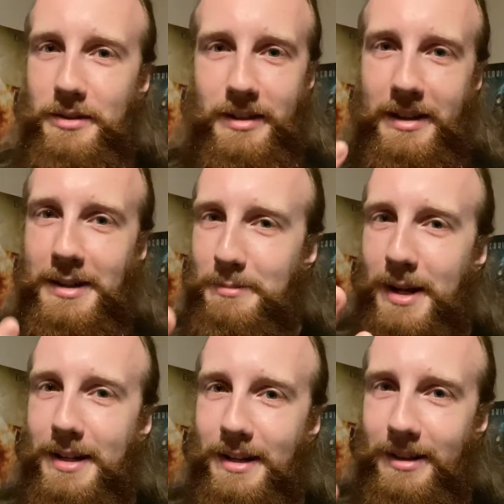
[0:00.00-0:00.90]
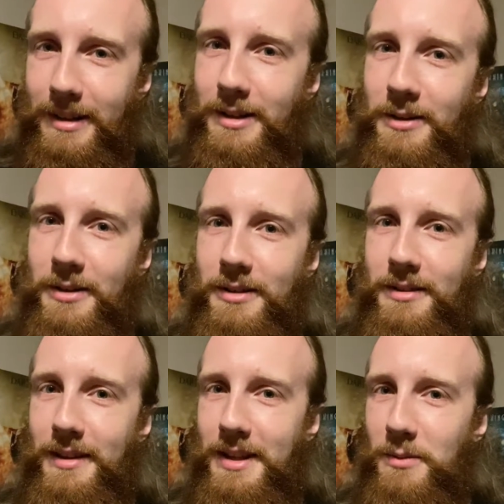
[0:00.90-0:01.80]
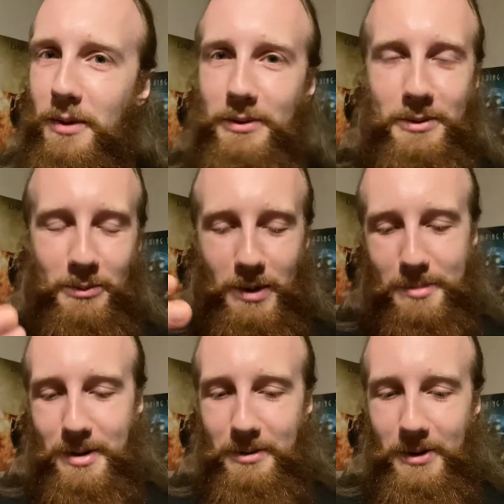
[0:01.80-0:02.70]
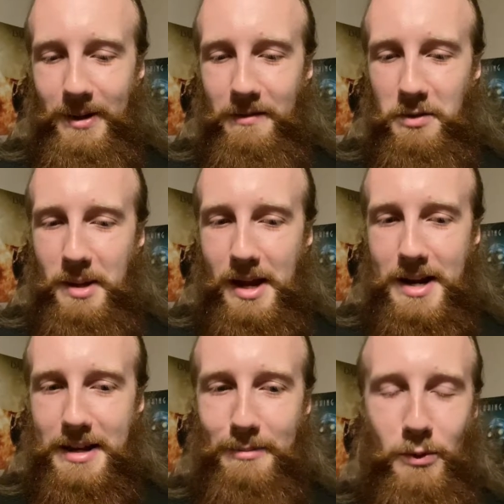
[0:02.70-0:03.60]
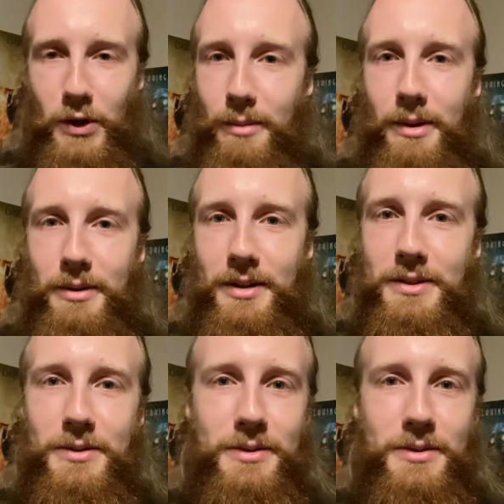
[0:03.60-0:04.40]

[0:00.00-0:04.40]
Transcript: He's made it clear that he wants to wipe out all of humanity and bring about a new